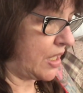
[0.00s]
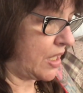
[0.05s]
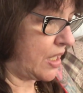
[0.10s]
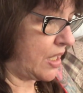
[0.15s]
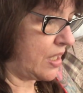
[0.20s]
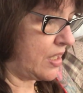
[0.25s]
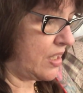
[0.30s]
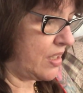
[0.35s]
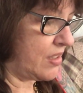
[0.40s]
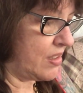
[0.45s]

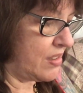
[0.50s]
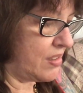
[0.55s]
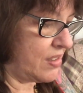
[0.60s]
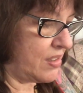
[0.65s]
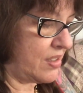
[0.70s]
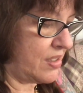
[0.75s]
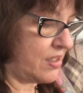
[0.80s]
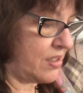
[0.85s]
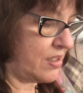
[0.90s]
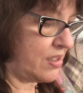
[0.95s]
And yeah,
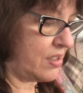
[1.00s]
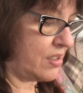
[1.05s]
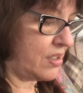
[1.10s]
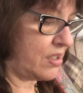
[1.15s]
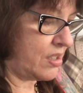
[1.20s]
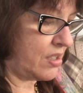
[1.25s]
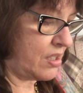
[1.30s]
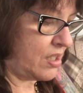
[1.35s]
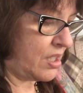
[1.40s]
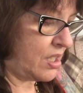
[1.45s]

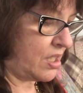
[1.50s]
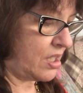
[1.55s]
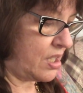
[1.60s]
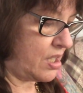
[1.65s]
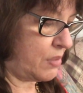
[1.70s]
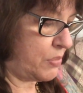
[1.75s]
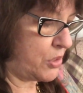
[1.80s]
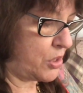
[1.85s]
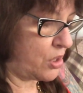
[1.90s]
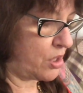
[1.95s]

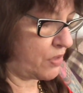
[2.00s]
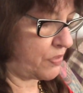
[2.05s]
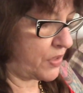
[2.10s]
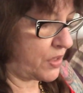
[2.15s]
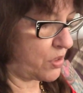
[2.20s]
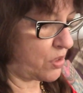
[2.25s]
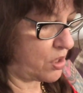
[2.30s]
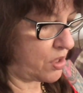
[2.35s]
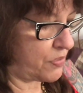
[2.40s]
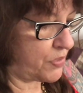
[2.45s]
I'm sorry if I
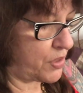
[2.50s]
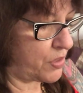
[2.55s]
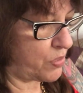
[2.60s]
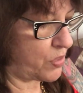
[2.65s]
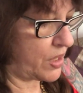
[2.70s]
go off on